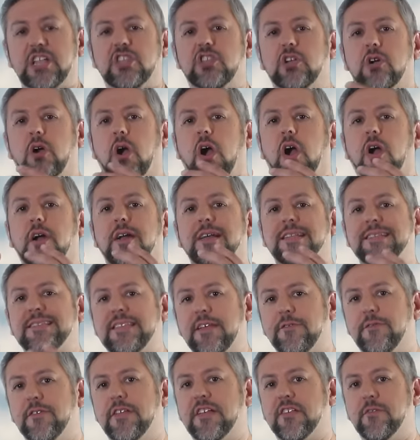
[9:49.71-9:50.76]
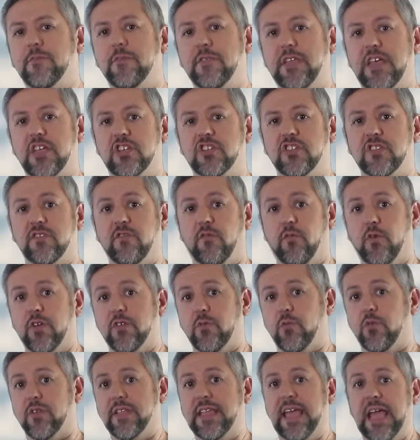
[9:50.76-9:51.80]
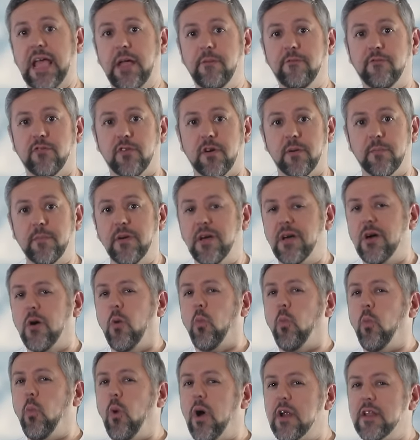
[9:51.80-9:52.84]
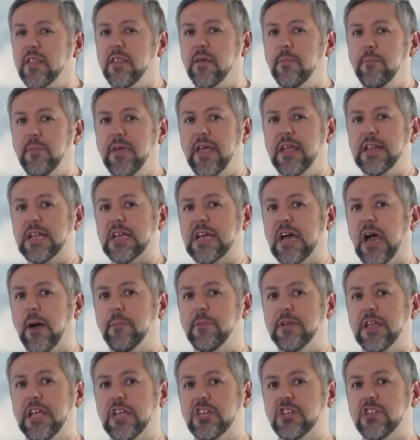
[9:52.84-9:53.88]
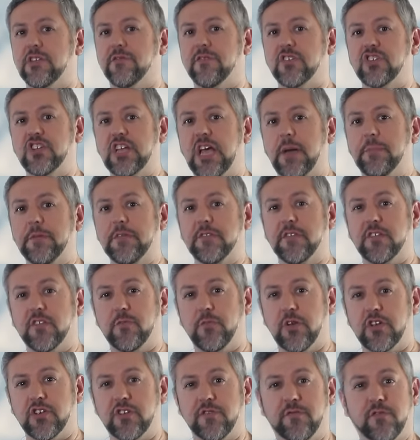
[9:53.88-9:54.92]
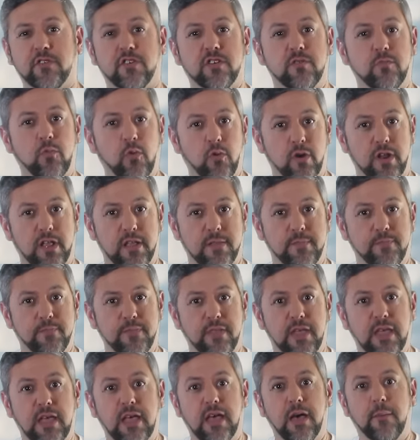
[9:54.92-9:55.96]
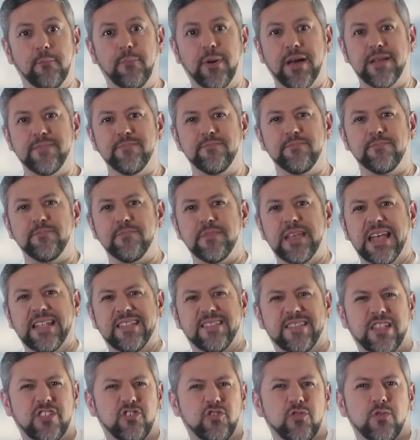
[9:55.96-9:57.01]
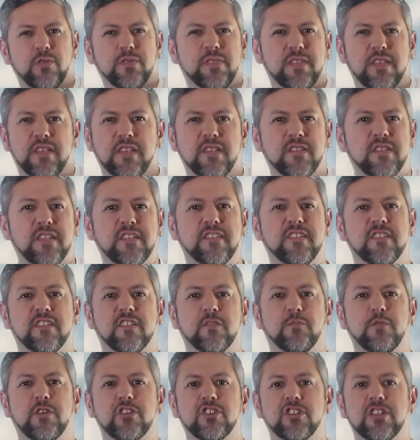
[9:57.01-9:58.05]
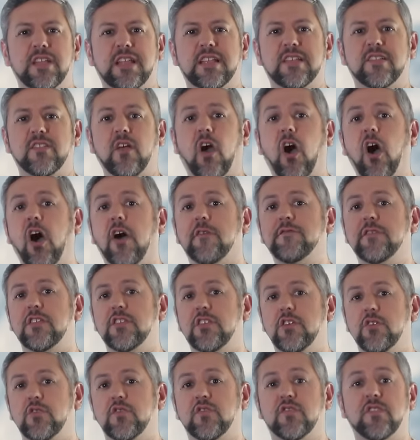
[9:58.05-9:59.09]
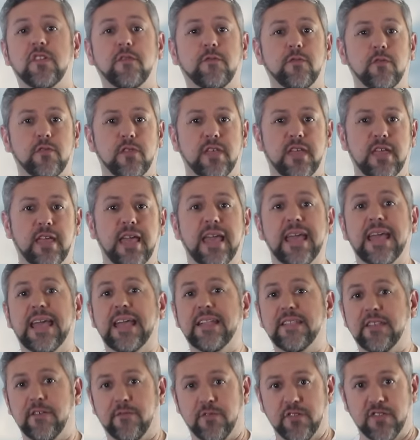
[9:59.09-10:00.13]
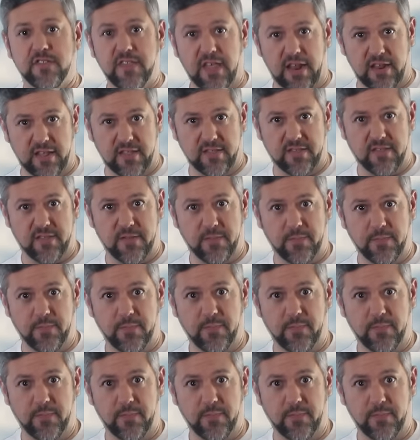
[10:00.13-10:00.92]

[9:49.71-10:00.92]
There are different explanations of where the word came from, one of them being a combination of a Japanese expression for good morning. But the truth is, it's an expression that is often used differently in different settings.